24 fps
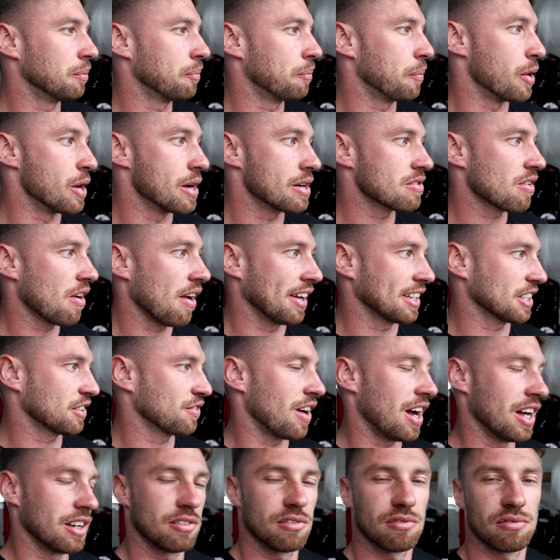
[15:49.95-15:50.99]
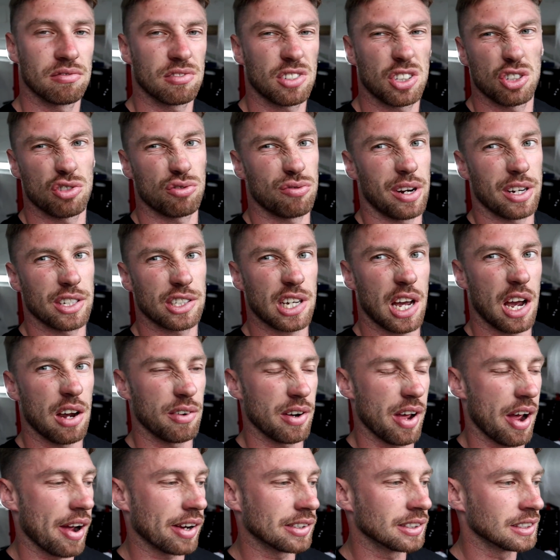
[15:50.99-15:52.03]
but that's fine because Ray's
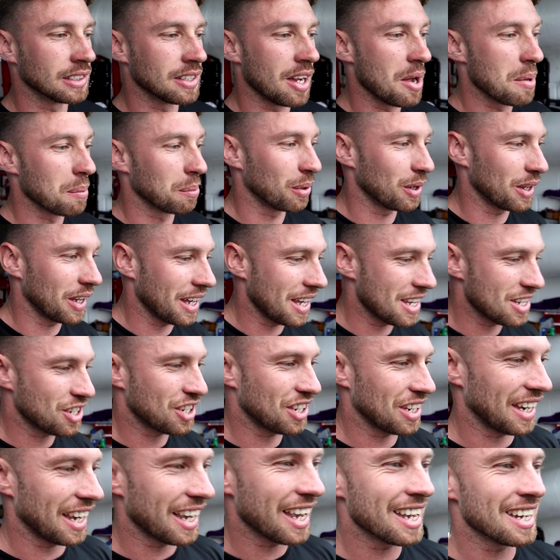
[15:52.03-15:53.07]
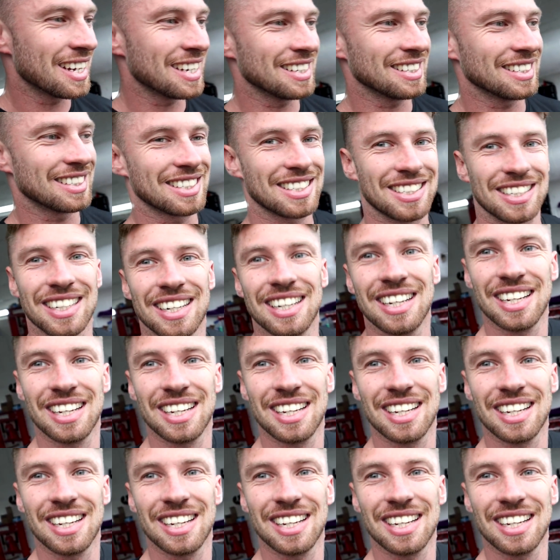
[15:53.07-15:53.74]
carrying it. But here she is,